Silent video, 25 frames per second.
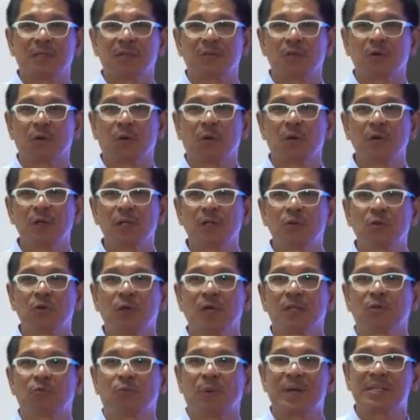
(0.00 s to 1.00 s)
You only do
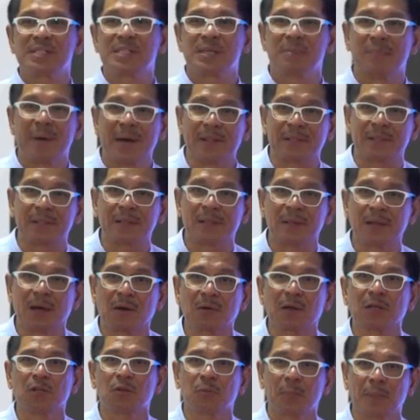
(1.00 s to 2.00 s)
it once a month. How
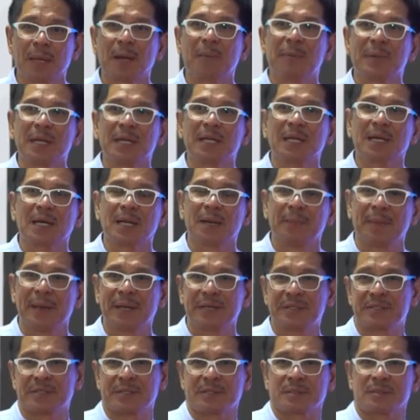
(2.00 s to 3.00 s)
can you become an Eagle
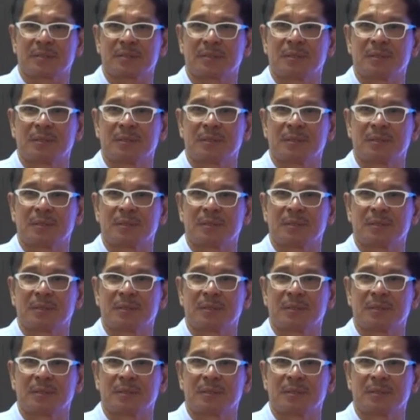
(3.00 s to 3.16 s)
manager?